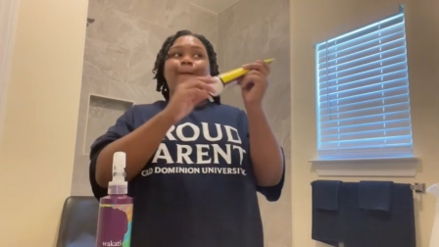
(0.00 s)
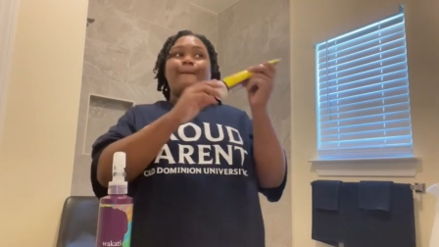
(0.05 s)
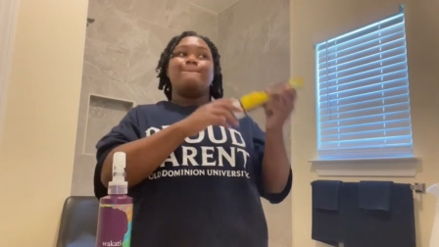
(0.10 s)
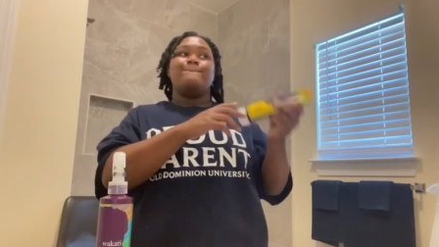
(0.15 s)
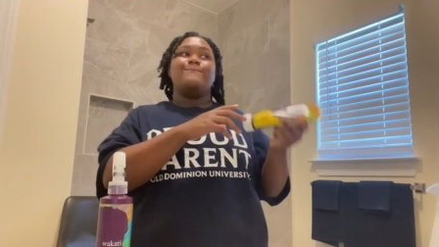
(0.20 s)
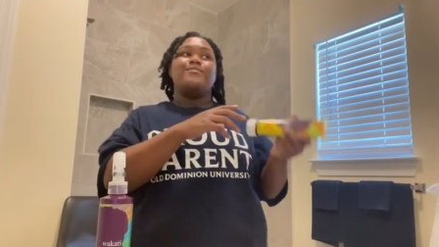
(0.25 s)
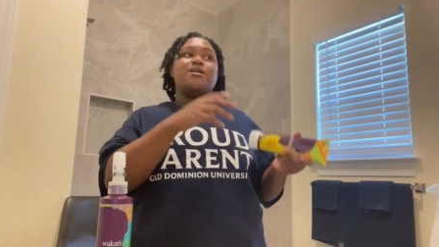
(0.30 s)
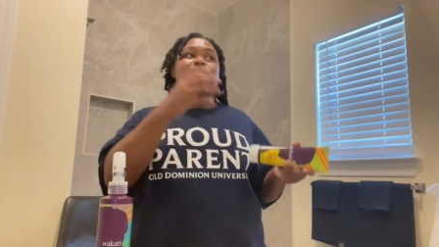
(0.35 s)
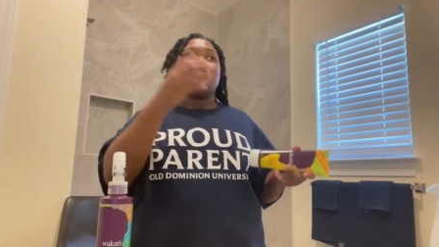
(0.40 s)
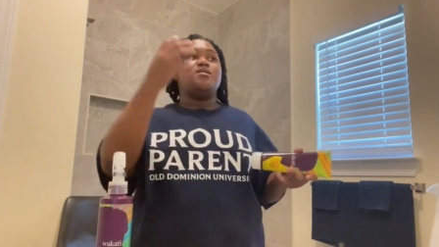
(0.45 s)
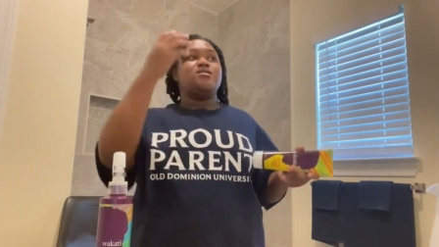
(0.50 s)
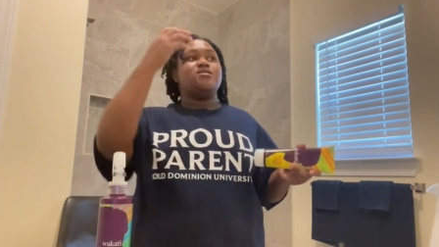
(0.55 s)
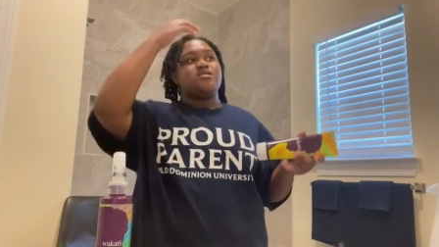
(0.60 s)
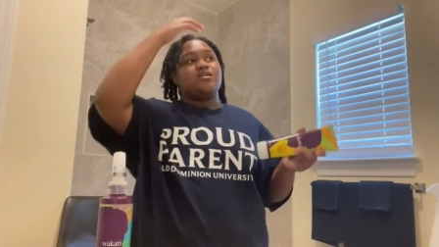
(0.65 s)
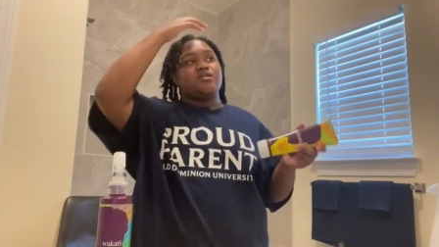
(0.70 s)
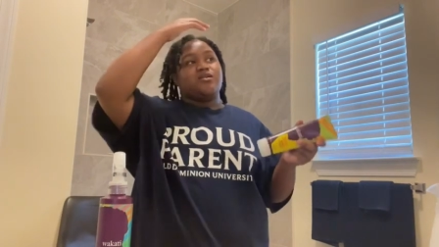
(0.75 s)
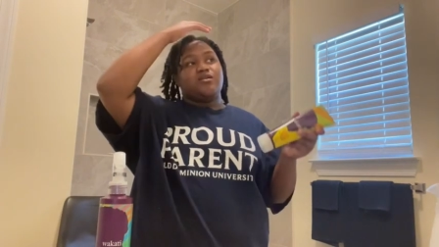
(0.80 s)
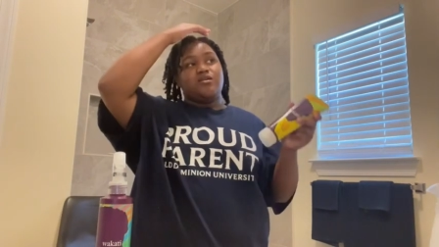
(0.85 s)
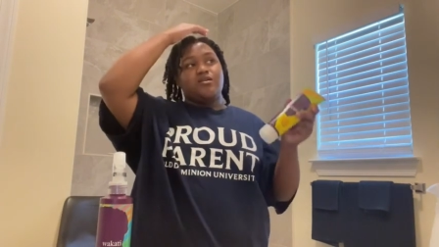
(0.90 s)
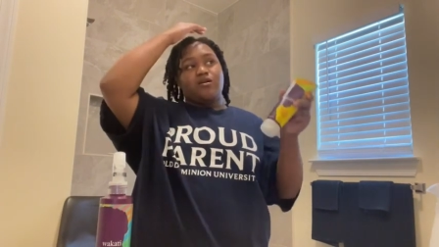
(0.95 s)
because
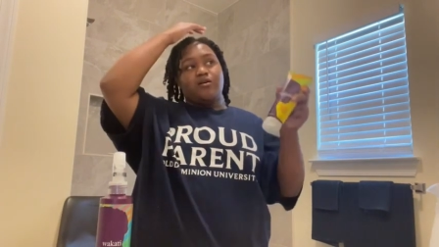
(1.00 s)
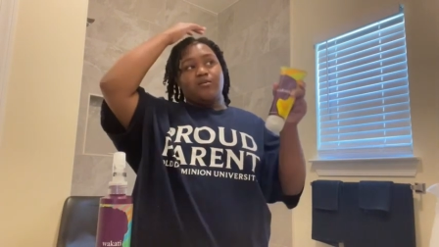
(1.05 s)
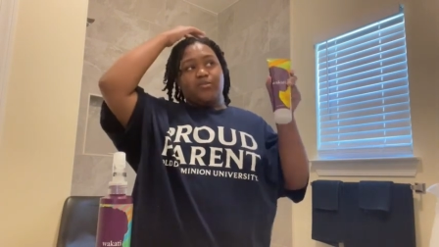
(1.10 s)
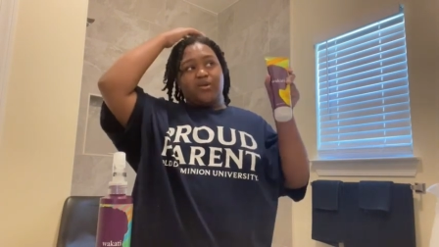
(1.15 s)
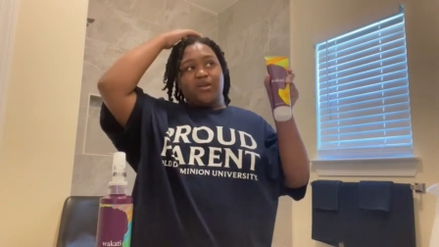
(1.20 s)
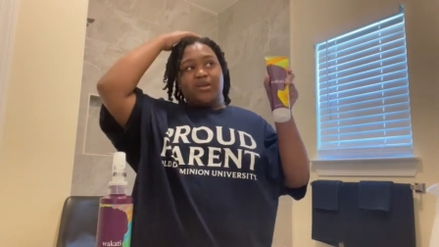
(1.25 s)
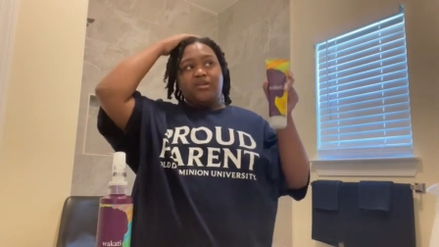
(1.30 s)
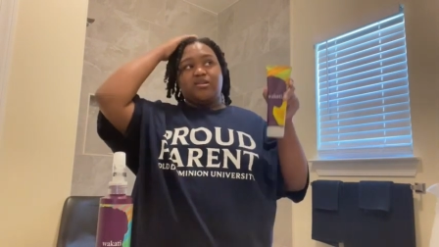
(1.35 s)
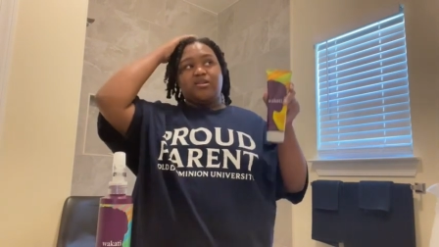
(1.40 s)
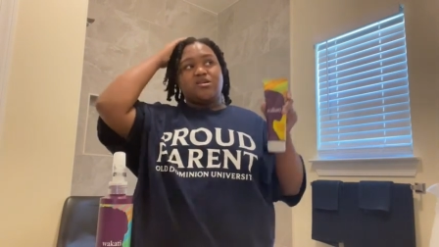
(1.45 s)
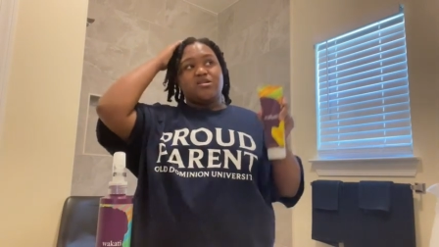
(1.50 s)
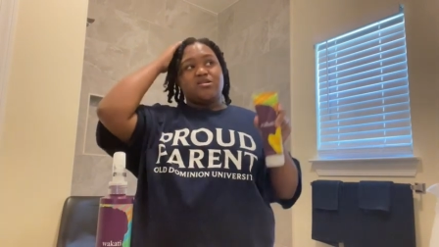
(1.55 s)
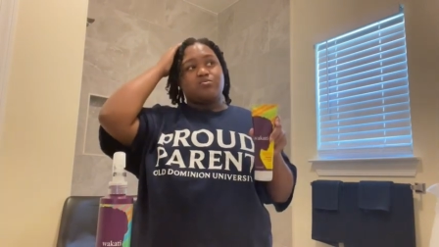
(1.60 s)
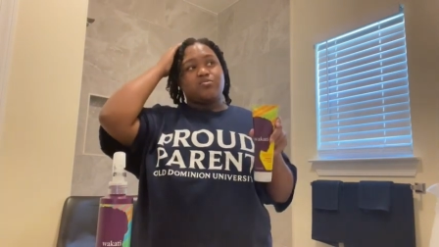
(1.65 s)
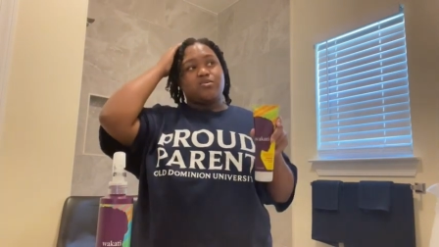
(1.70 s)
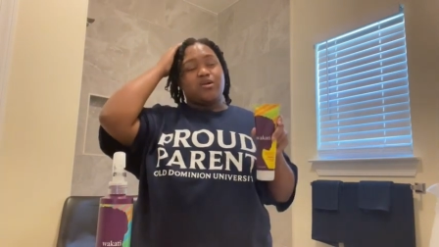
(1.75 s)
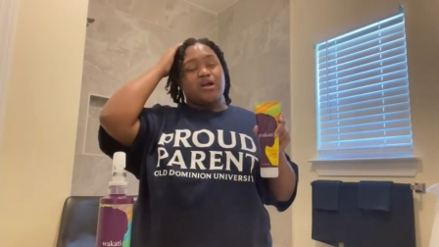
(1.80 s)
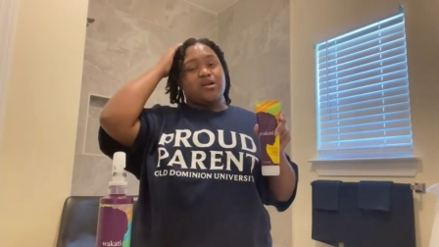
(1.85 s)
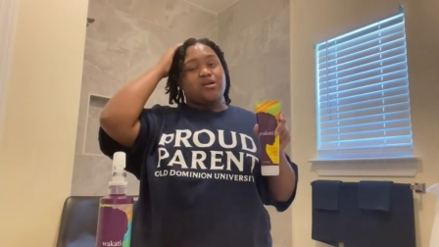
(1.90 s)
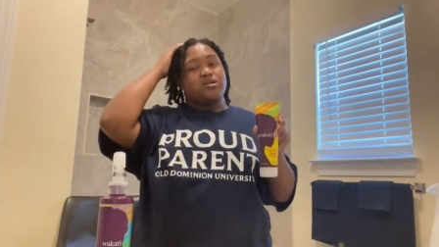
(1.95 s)
it could be this
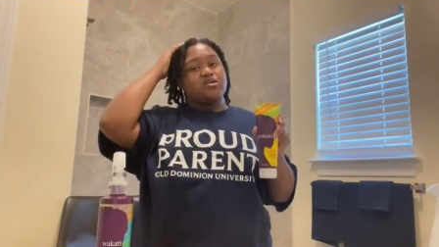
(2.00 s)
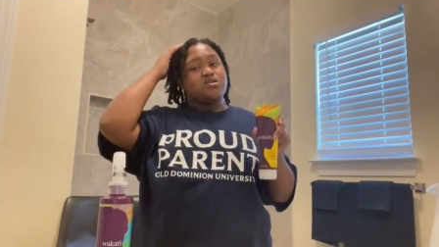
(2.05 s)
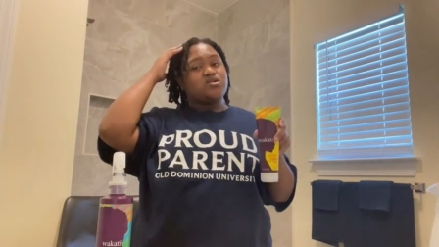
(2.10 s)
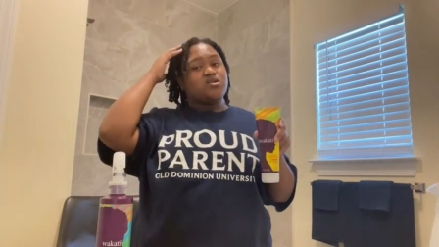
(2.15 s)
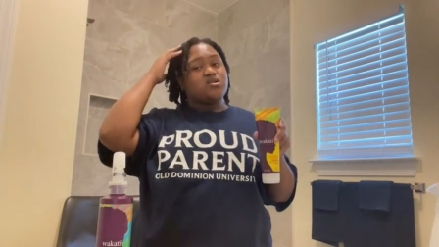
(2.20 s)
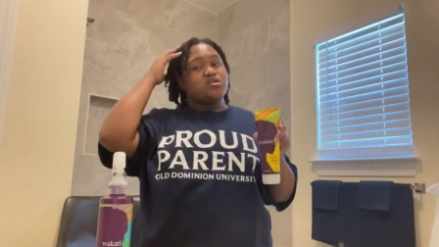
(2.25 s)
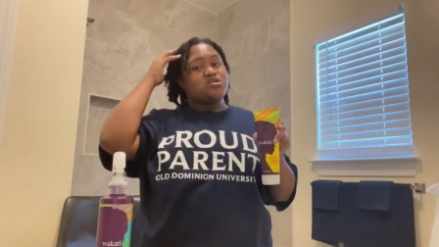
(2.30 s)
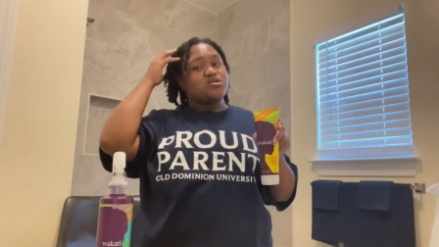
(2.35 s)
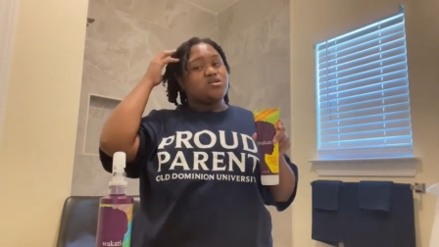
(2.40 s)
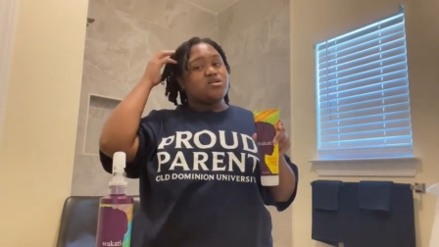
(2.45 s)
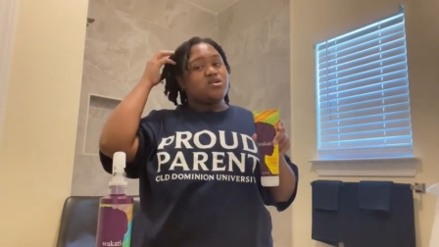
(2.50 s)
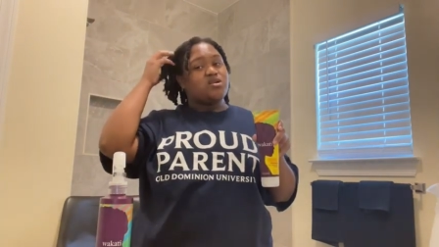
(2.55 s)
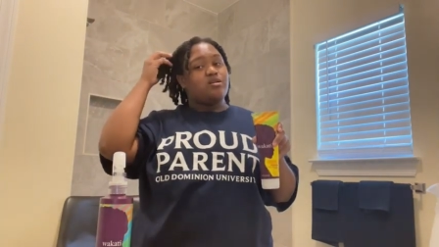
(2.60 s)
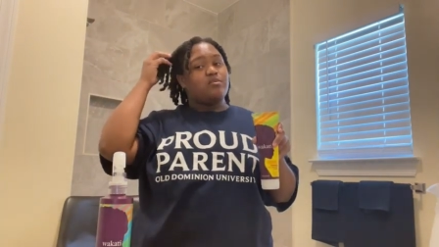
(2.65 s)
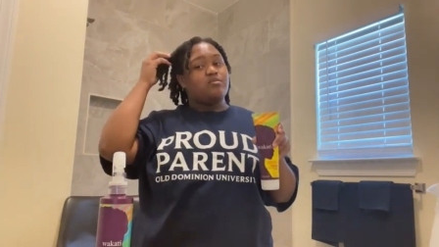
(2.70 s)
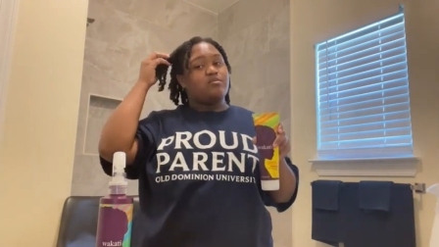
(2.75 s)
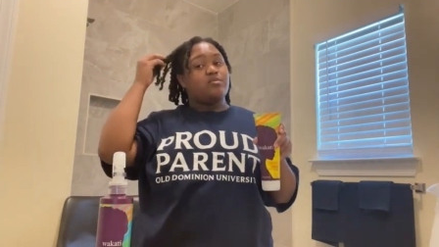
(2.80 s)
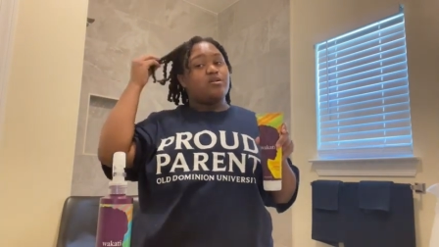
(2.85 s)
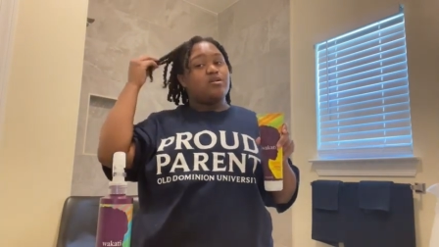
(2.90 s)
product crunching up